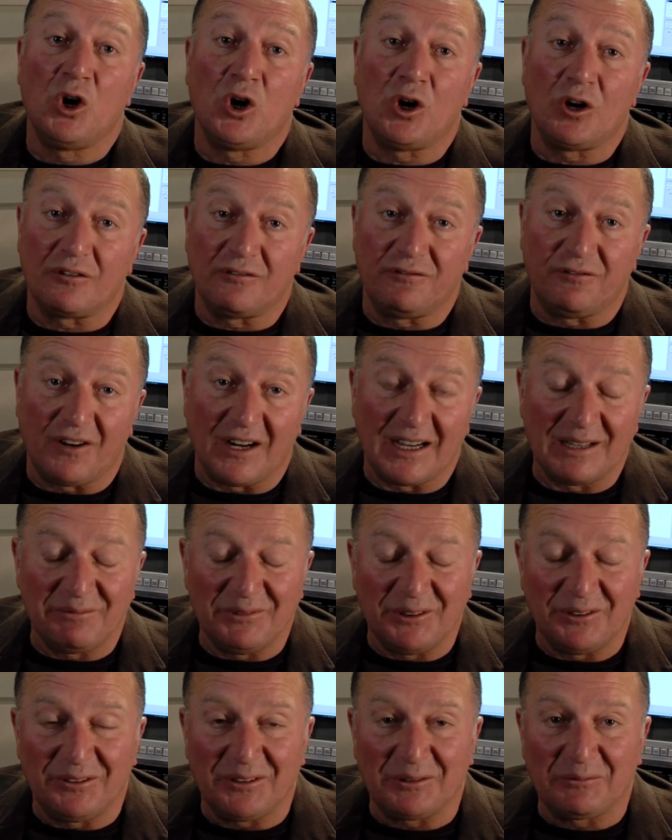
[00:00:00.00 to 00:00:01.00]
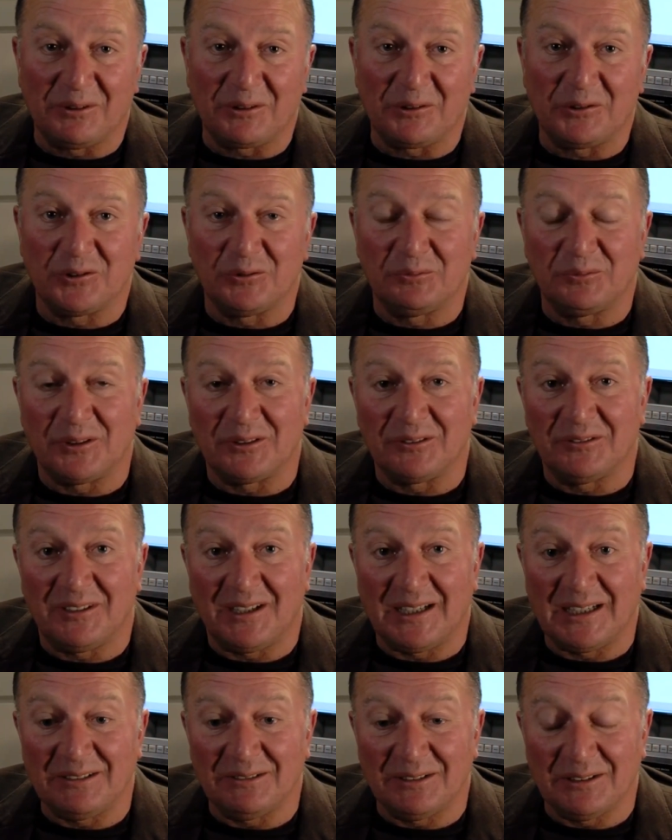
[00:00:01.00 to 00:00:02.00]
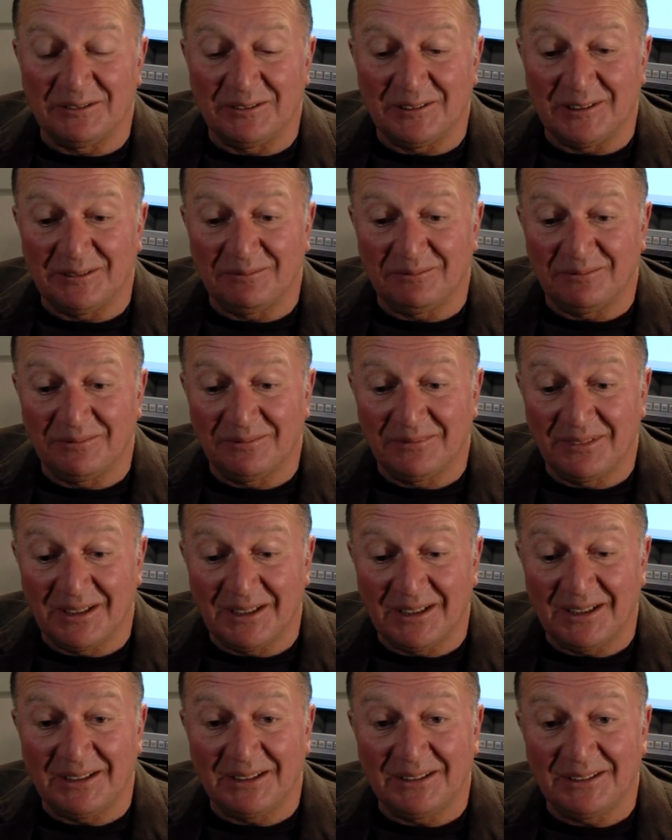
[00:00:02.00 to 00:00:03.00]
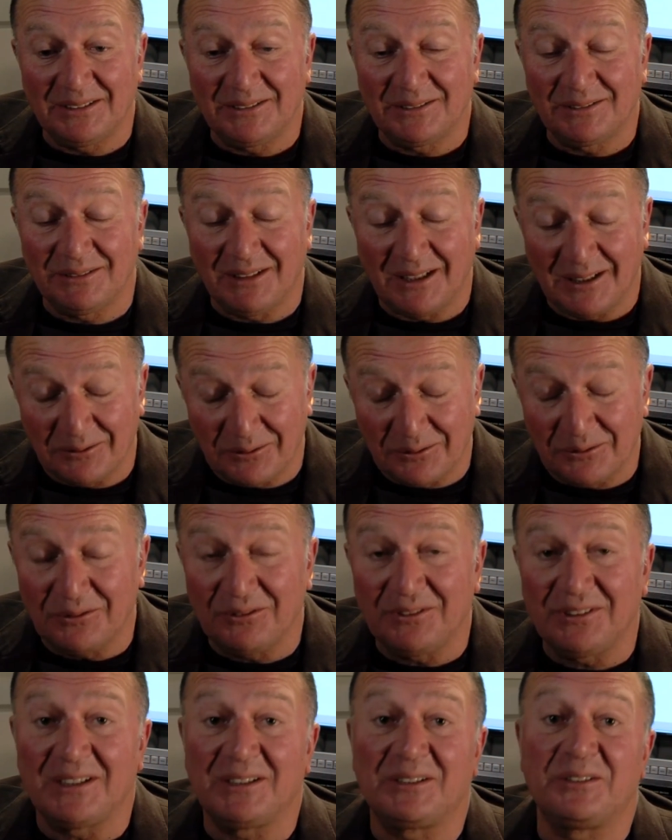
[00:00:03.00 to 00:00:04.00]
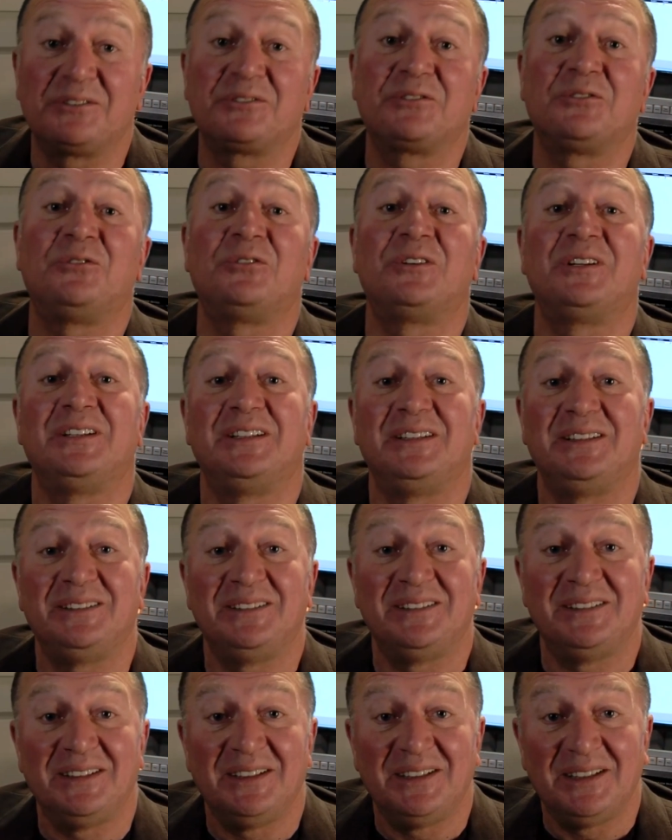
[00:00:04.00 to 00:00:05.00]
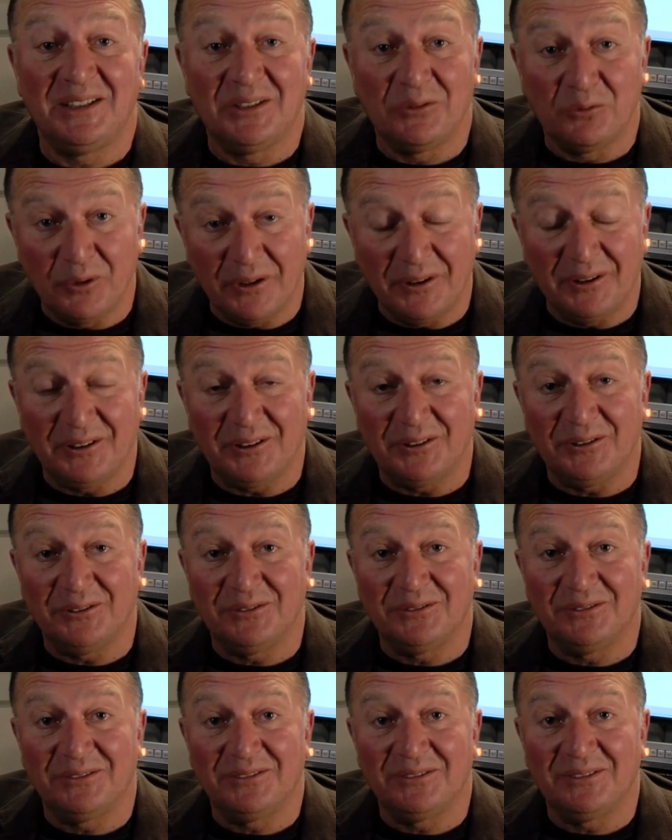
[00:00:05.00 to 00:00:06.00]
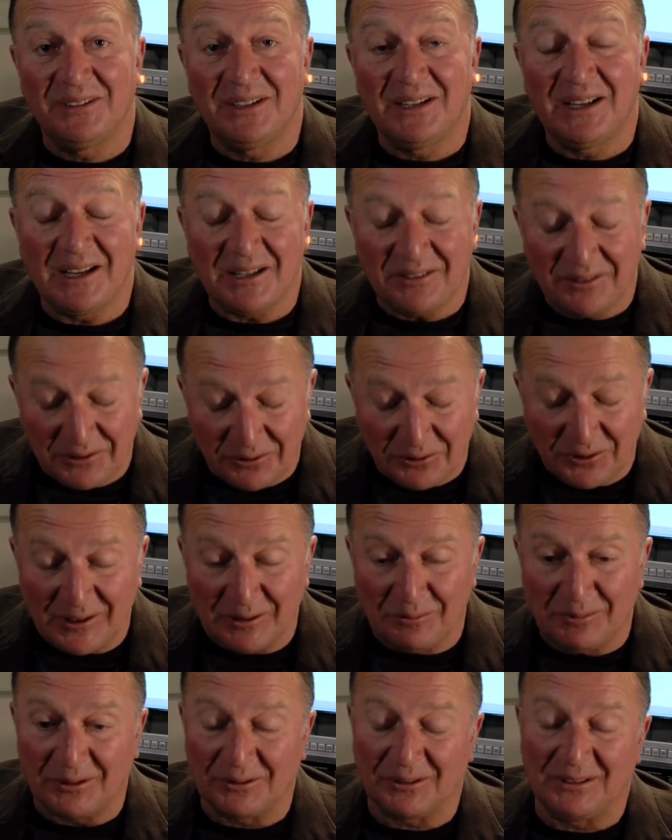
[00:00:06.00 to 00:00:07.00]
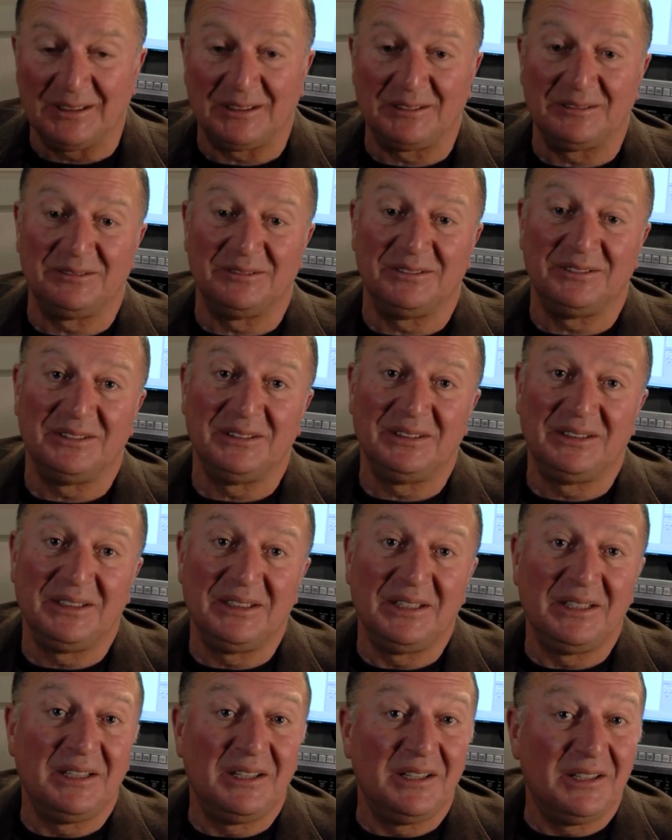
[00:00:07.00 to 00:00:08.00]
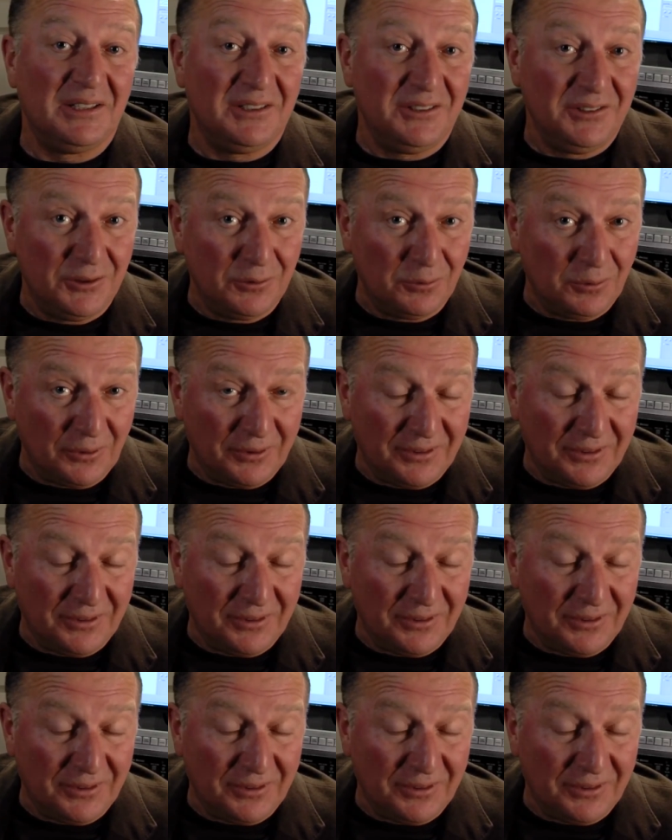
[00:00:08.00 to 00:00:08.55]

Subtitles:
on Fine Music 102.5 FM, and I want to share a story with you, a story about love. You will